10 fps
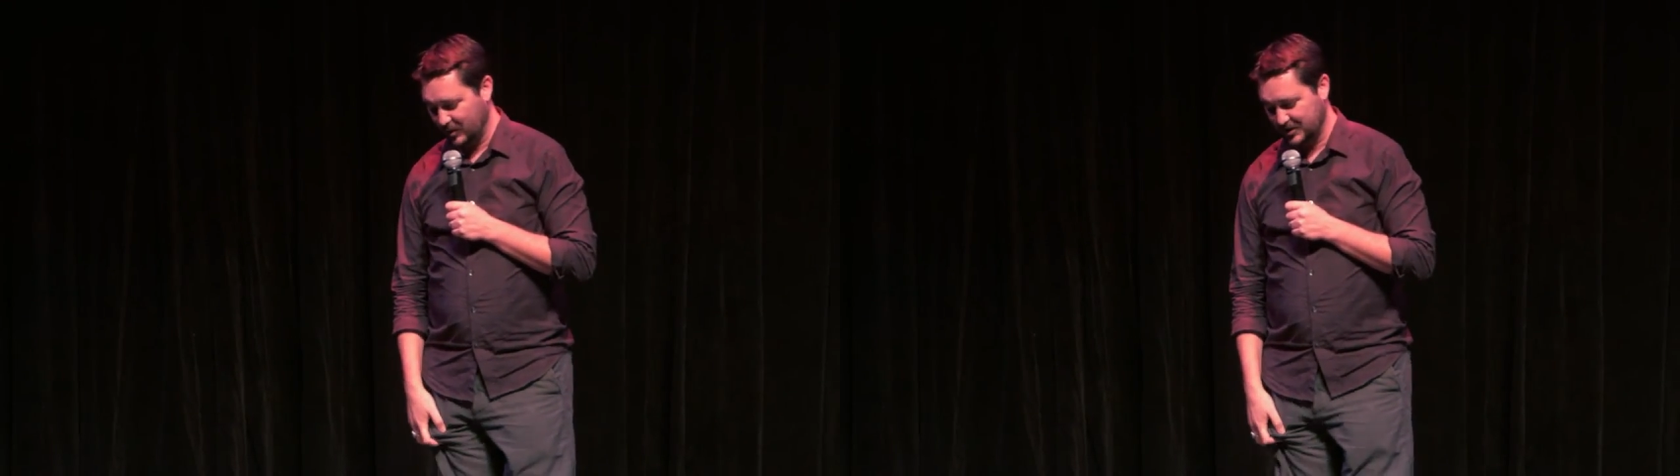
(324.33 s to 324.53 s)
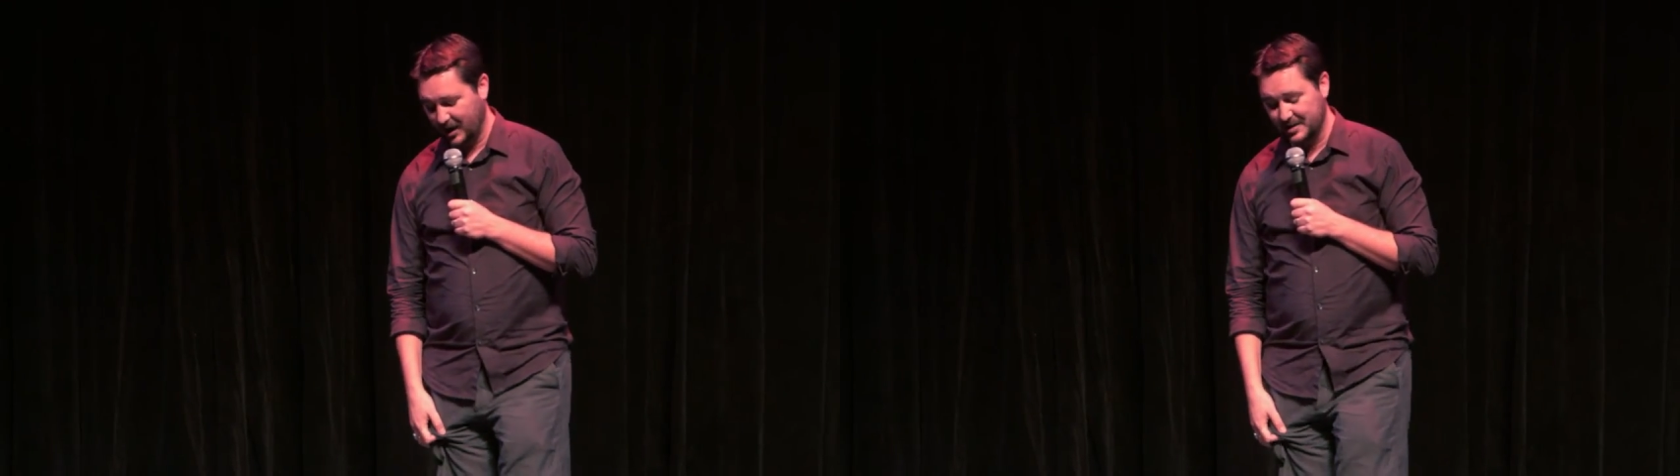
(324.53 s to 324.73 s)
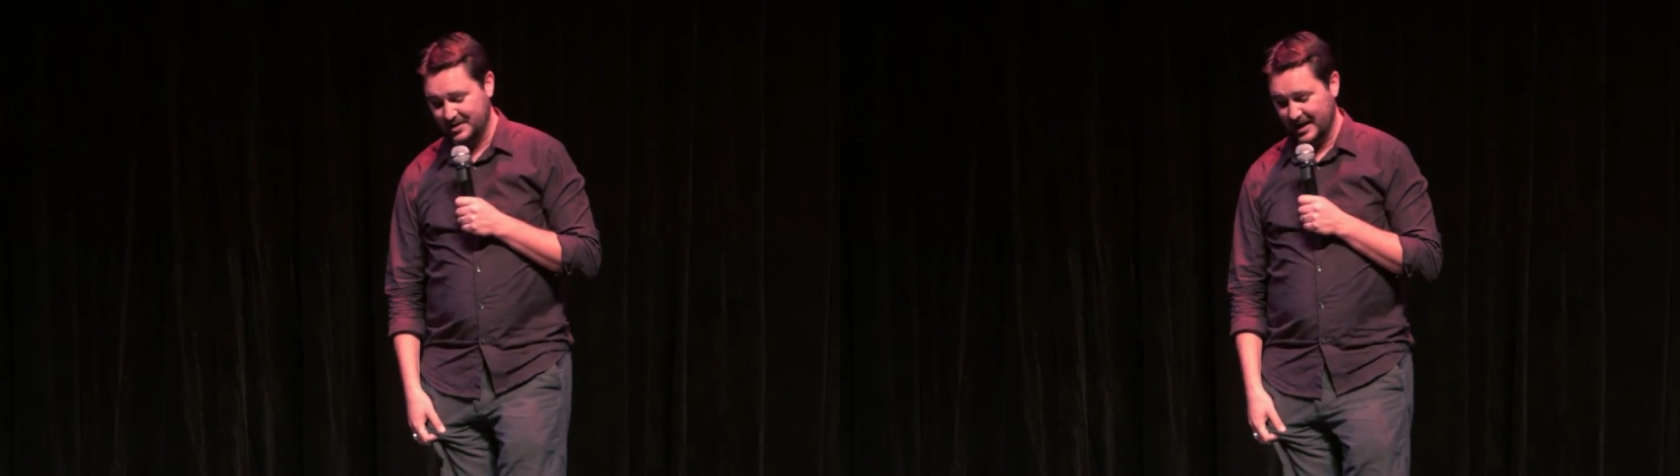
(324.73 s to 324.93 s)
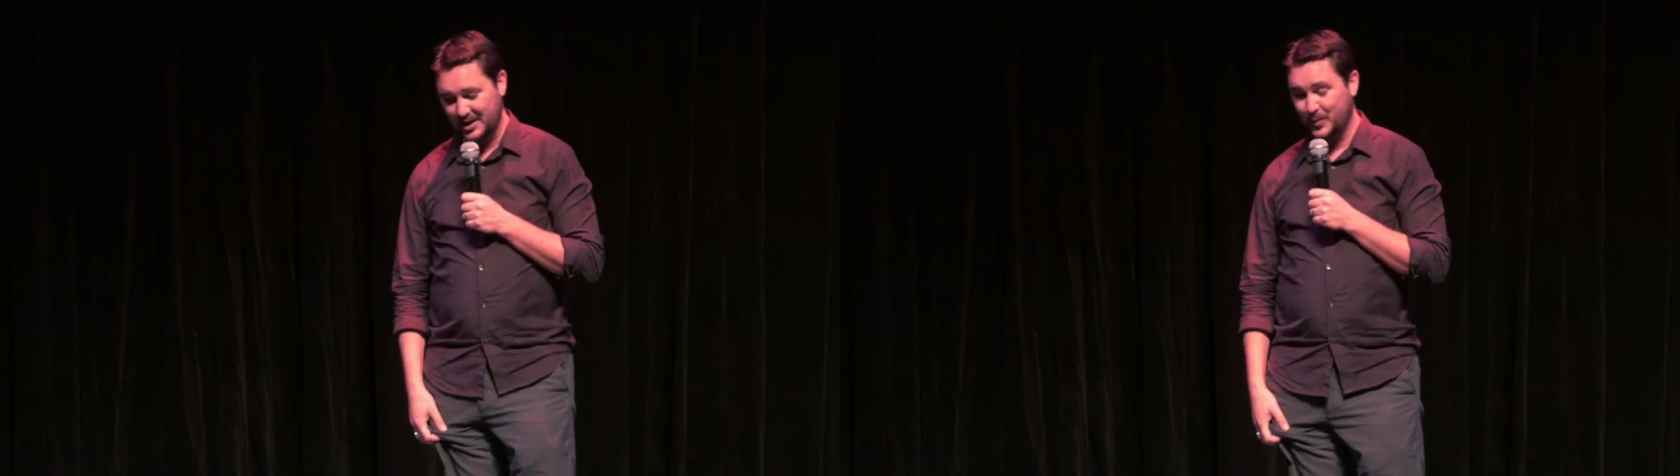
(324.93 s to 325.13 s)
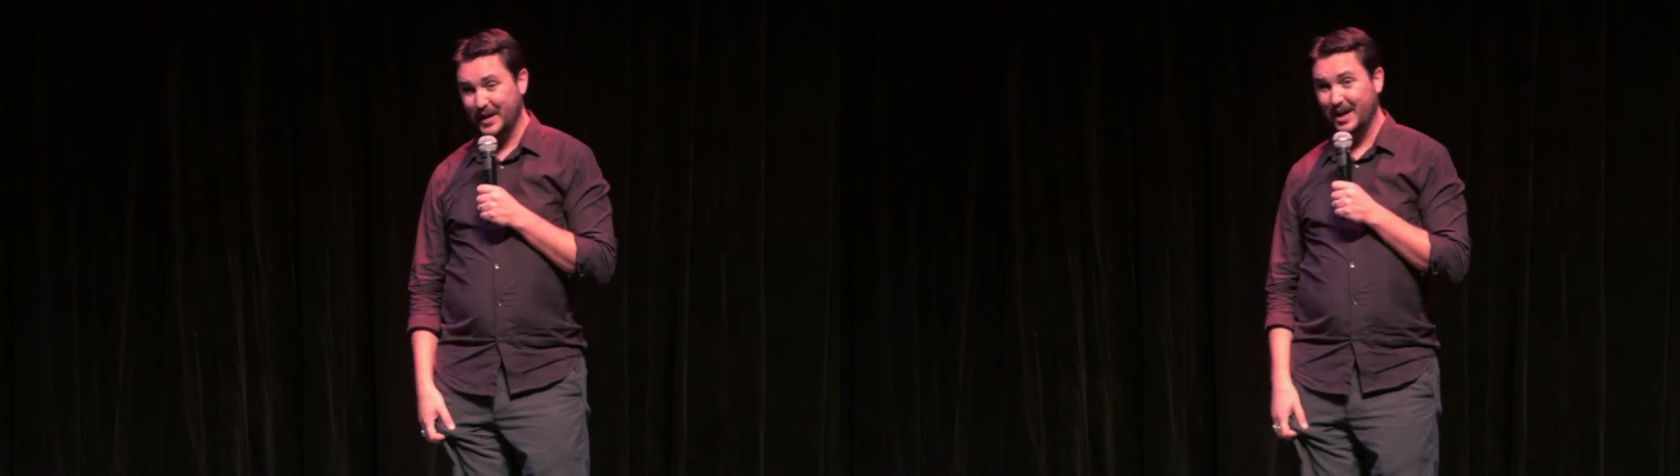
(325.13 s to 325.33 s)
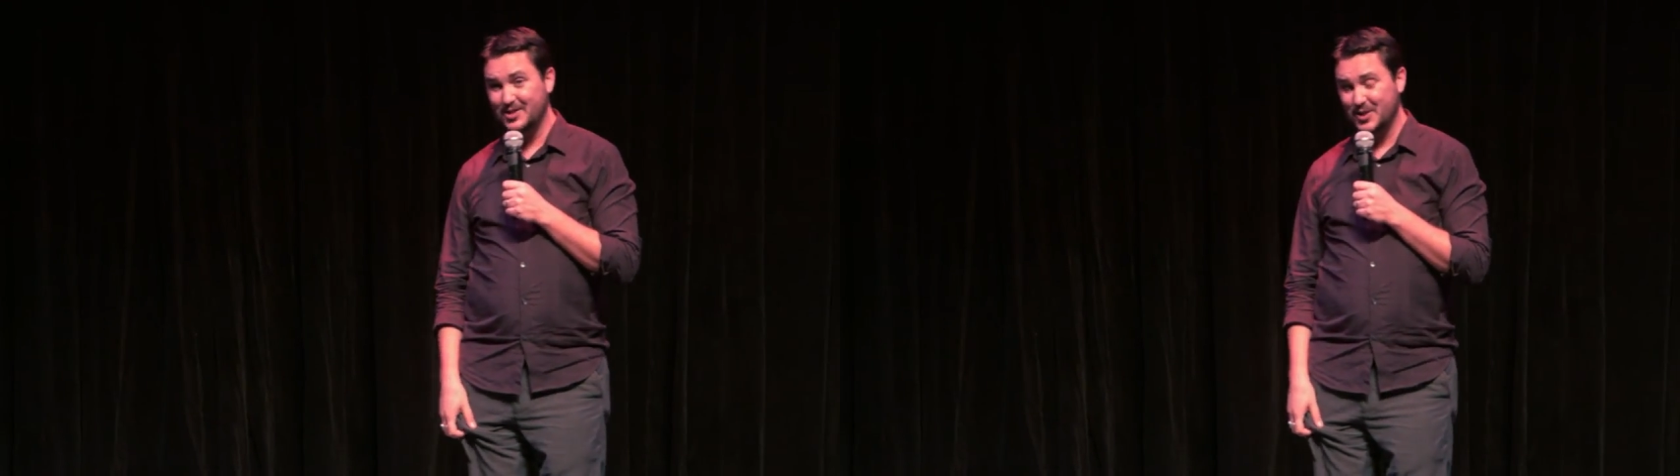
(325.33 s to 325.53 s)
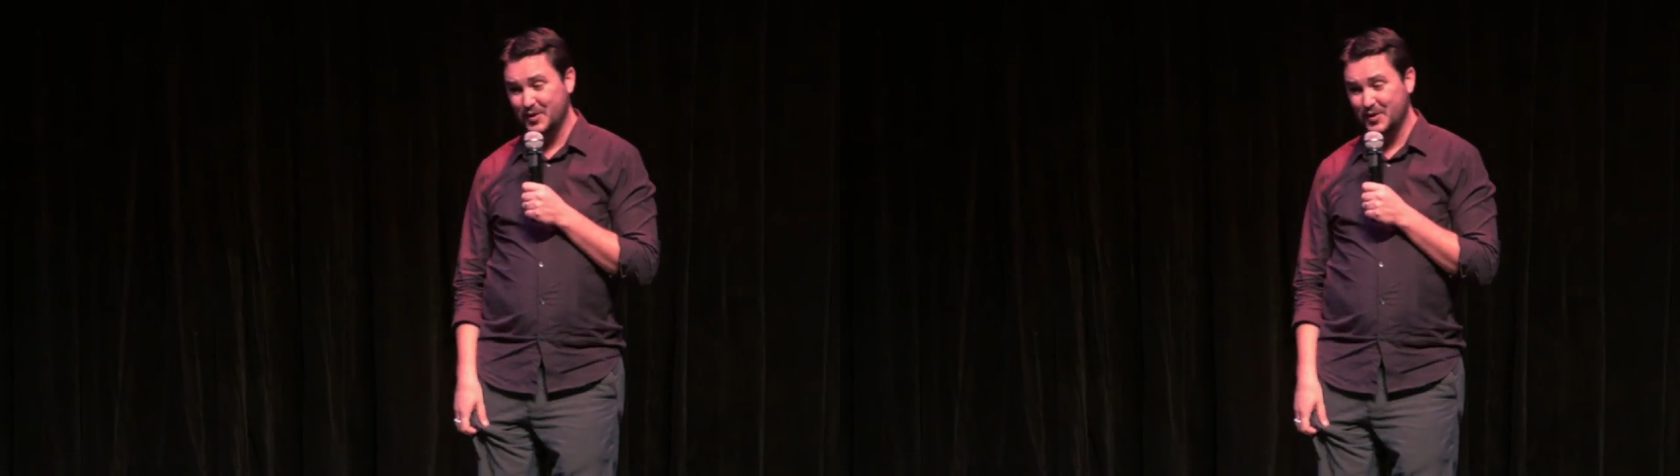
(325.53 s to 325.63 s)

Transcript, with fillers: What's unsaid is because